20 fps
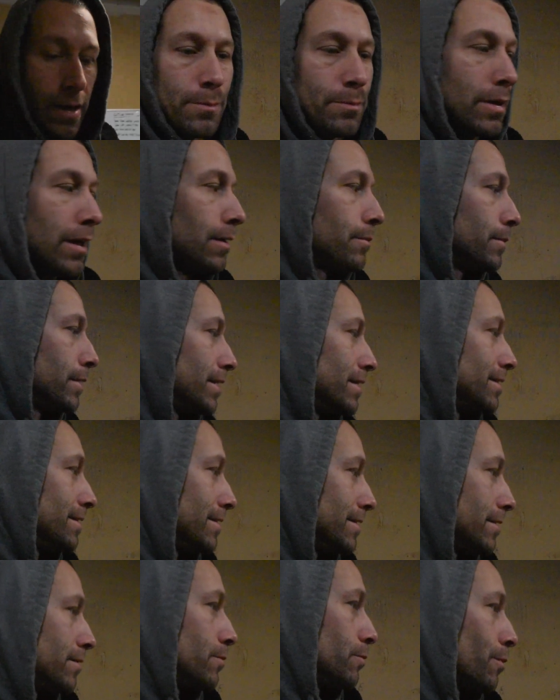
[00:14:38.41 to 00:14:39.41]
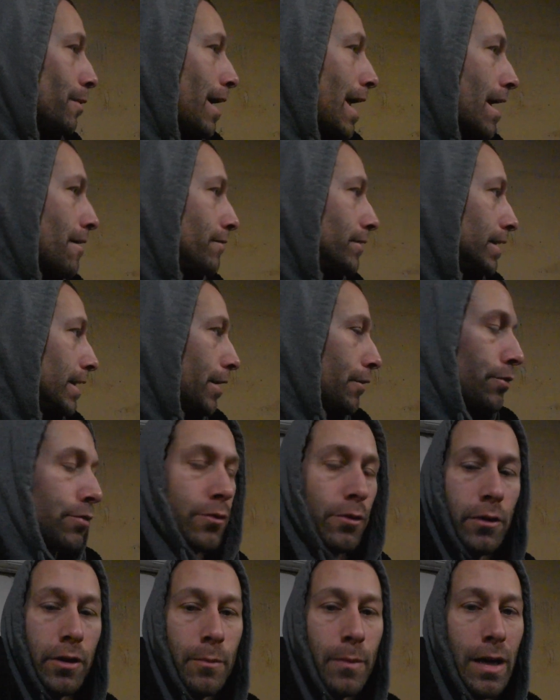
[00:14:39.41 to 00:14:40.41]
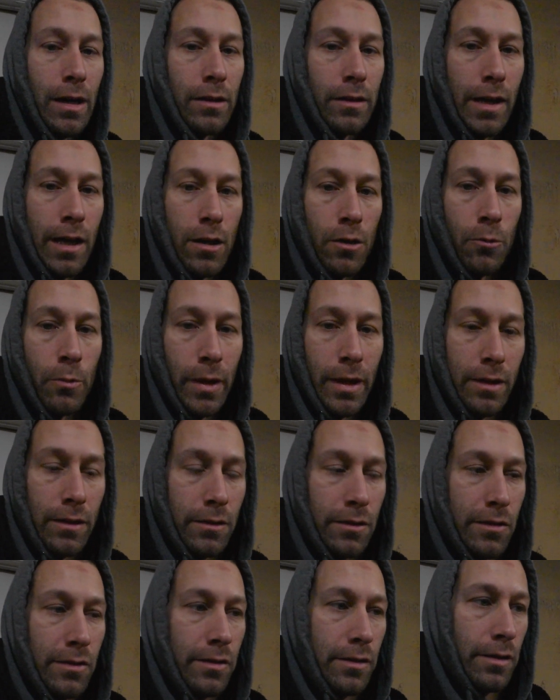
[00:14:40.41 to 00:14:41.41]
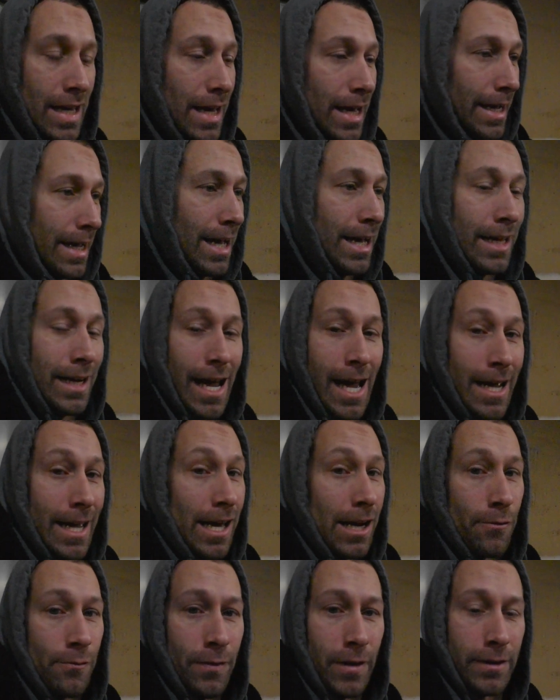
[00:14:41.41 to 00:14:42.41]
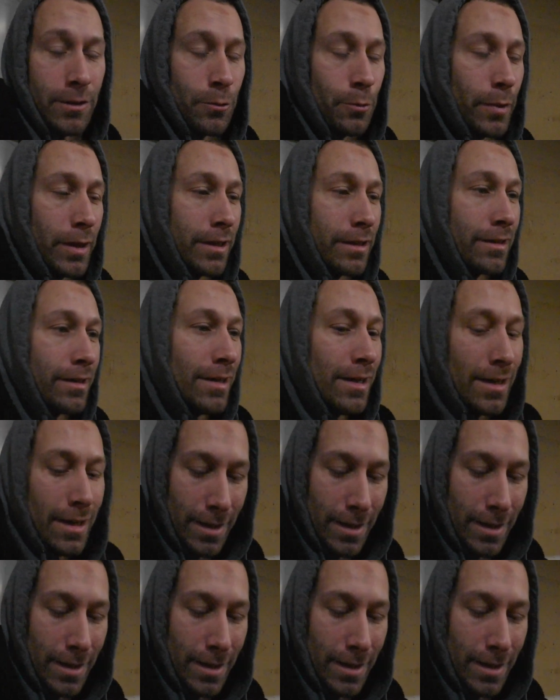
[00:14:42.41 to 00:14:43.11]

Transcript: Problem is, we're having like 30-mile-an-hour winds. I gotta fight the wind.